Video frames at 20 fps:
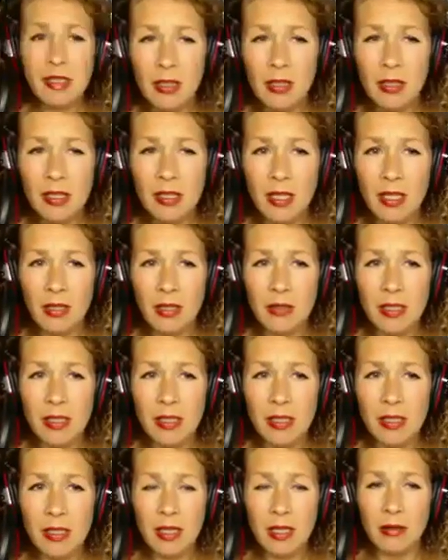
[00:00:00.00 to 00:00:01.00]
What state
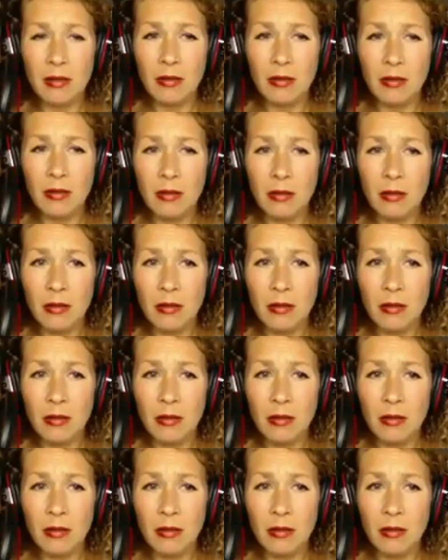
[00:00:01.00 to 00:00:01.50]
was that?